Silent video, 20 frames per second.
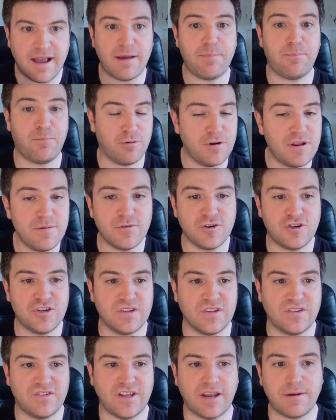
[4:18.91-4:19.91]
pretty much at
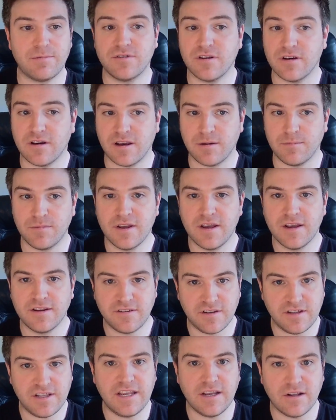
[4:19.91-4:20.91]
the same time
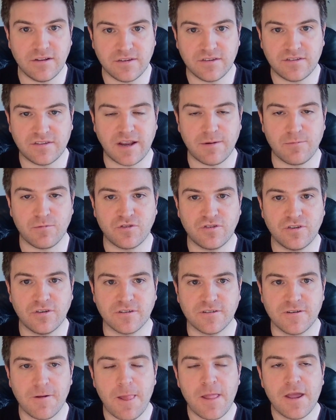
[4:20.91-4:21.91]
to yield the same
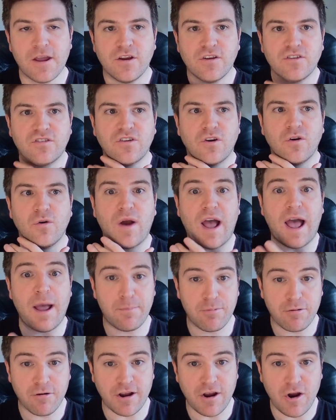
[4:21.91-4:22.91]
result. So a
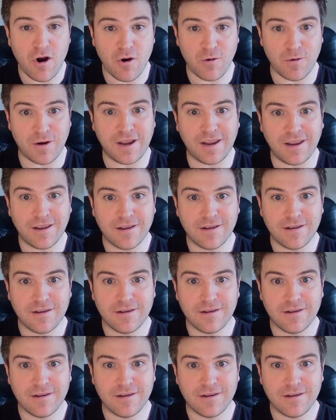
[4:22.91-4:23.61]
priori,